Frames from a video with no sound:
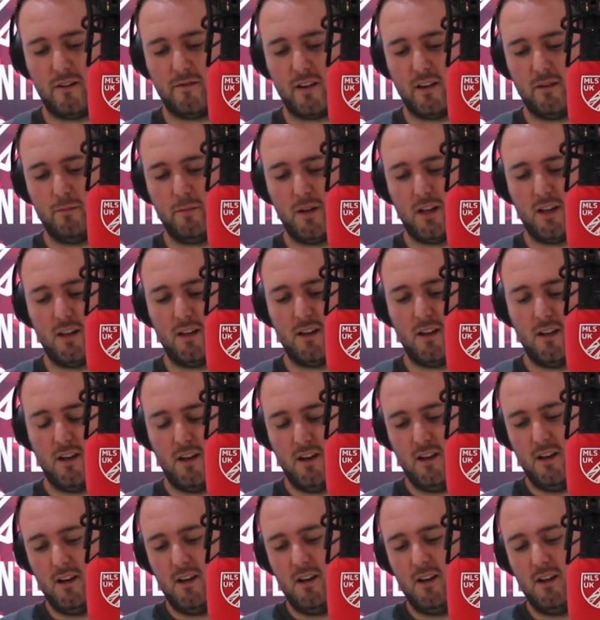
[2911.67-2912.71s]
I think it'd be
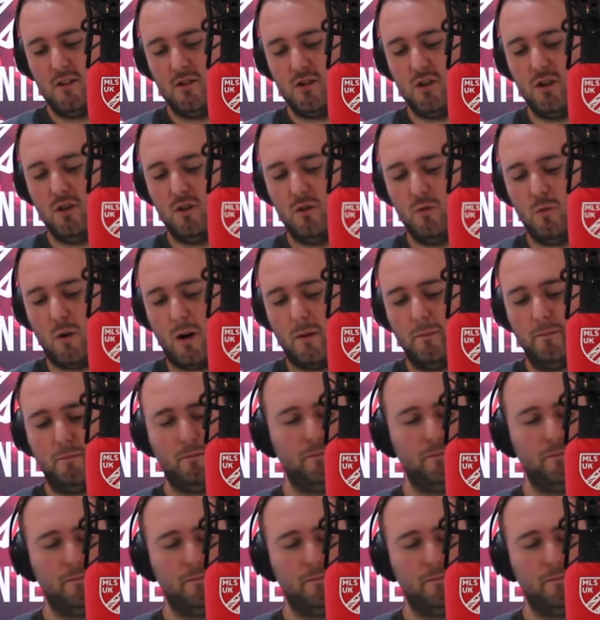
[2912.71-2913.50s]
2-1